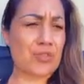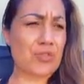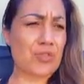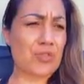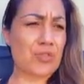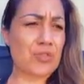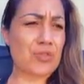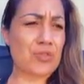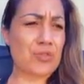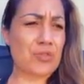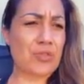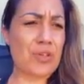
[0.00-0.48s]

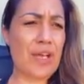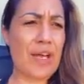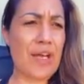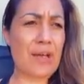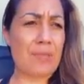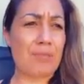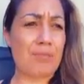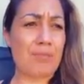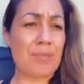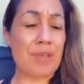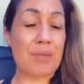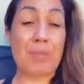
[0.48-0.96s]

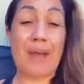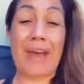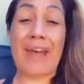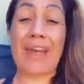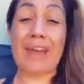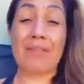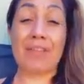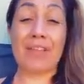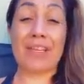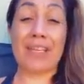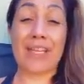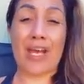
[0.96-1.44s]
to be
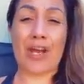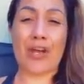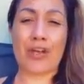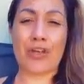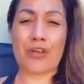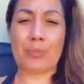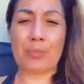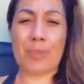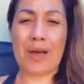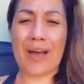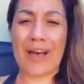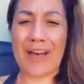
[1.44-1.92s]
paving their
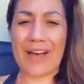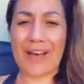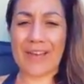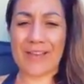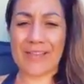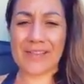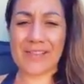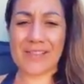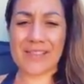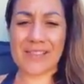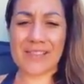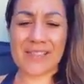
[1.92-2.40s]
own
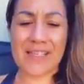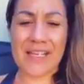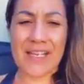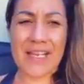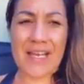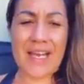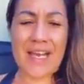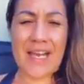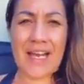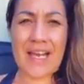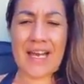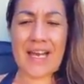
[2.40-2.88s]
paths
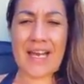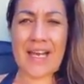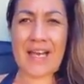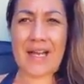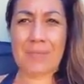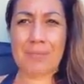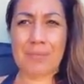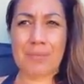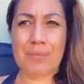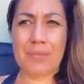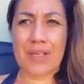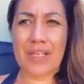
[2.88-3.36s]

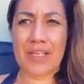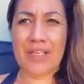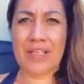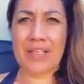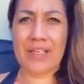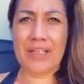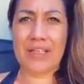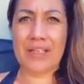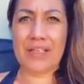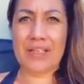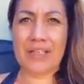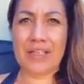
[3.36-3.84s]

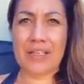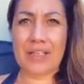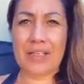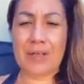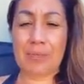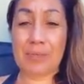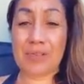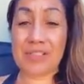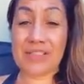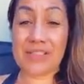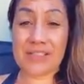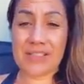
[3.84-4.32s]

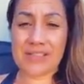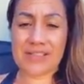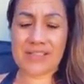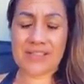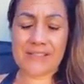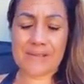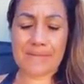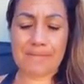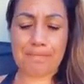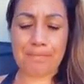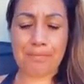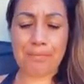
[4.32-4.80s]
in
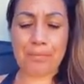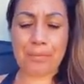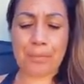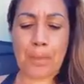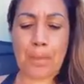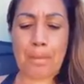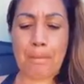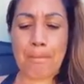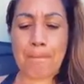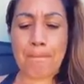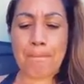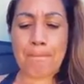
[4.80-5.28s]
business.
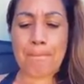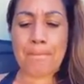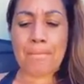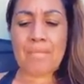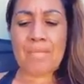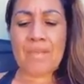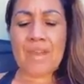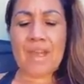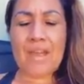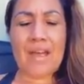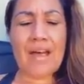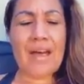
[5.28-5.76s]

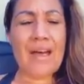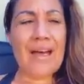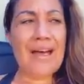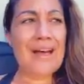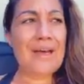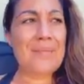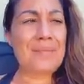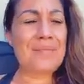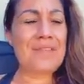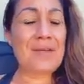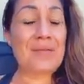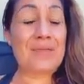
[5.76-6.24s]

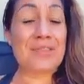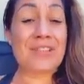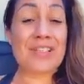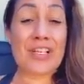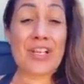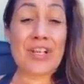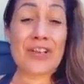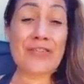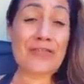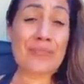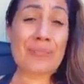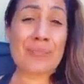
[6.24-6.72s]
There was a
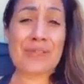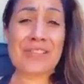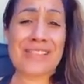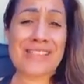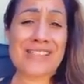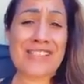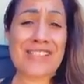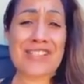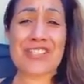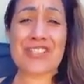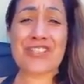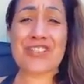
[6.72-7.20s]
lot of
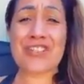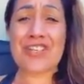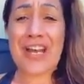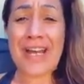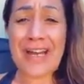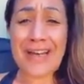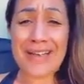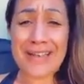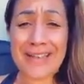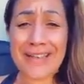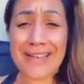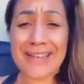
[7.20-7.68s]
business
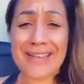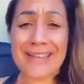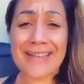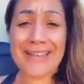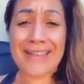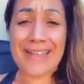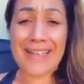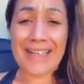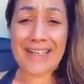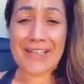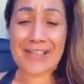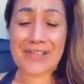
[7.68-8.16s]
jargon
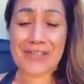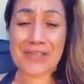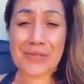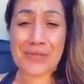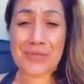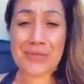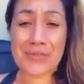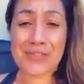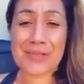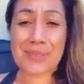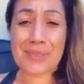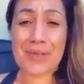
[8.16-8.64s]
that he
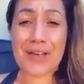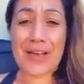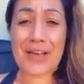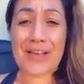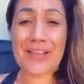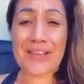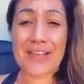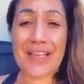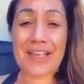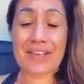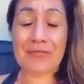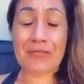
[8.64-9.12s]
talked
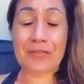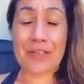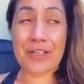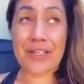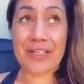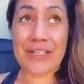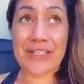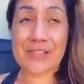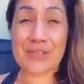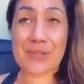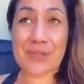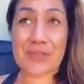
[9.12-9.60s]
about that
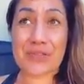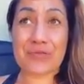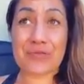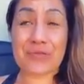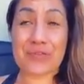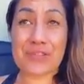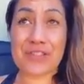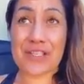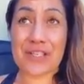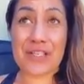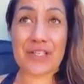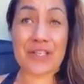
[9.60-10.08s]
really sort of
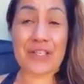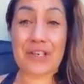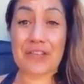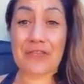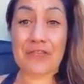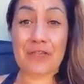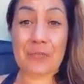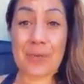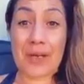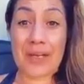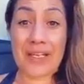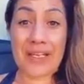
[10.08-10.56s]
was going
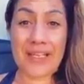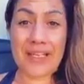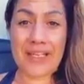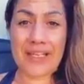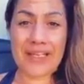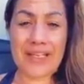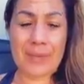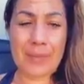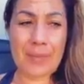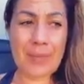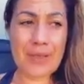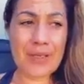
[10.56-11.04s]
over my
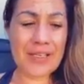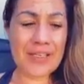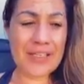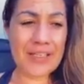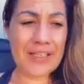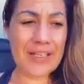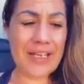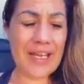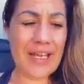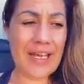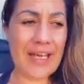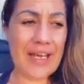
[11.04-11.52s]
head a
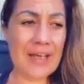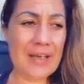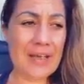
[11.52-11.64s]
bit.